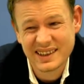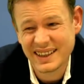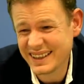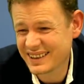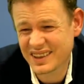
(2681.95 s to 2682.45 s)

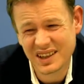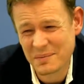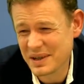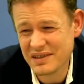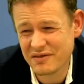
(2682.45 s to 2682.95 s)
it's gonna
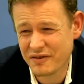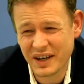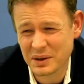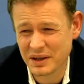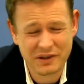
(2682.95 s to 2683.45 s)
be
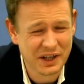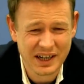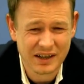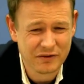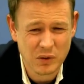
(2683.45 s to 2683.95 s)
very, very
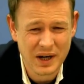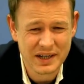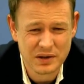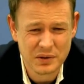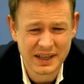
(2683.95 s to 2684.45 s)
hard for white
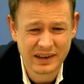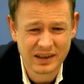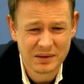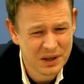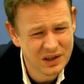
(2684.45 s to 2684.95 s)
to do
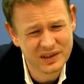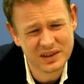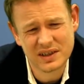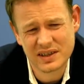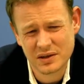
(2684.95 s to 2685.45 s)
anything, because in
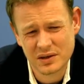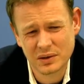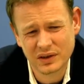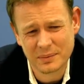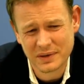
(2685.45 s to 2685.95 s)
order to
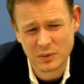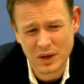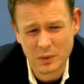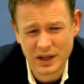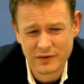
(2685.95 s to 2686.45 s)
do something,
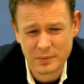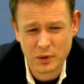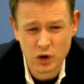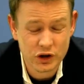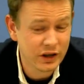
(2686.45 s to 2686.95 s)
white would have to
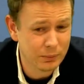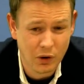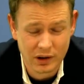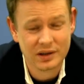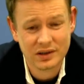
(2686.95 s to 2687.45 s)
push this pawn,